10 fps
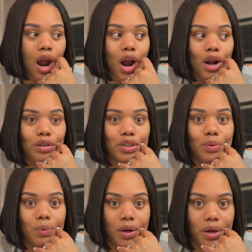her to
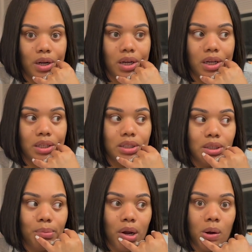work
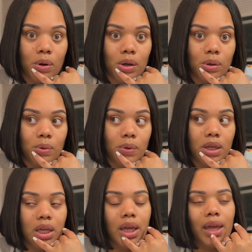tomorrow.
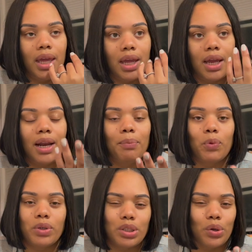And I'm
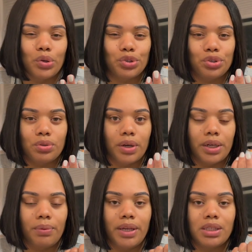going to the grocery store
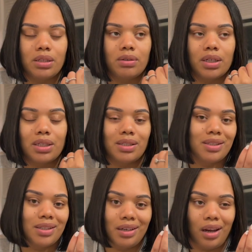anyway, so because it's
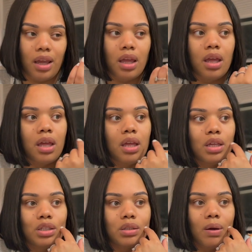Sunday.
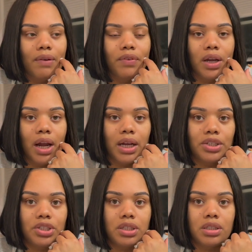So I figure I could
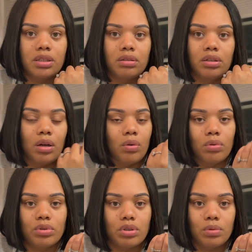just go
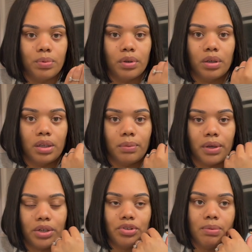super early when
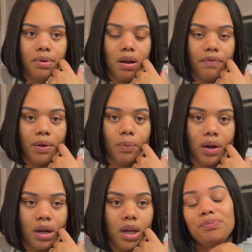I drop off at
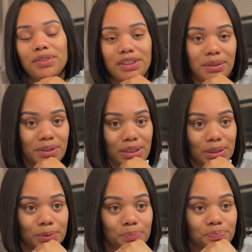work.
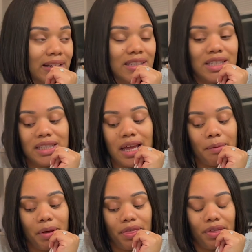Seriously, this is like
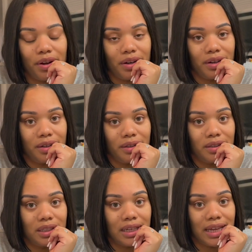my third
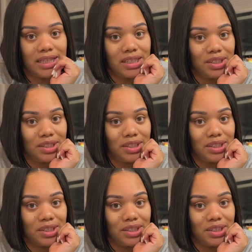glass of